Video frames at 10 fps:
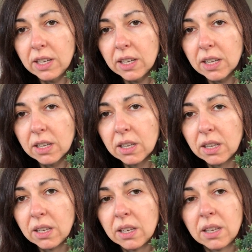the
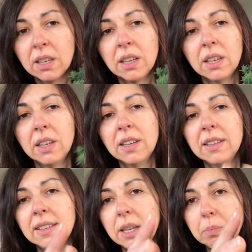
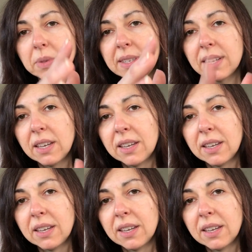tips.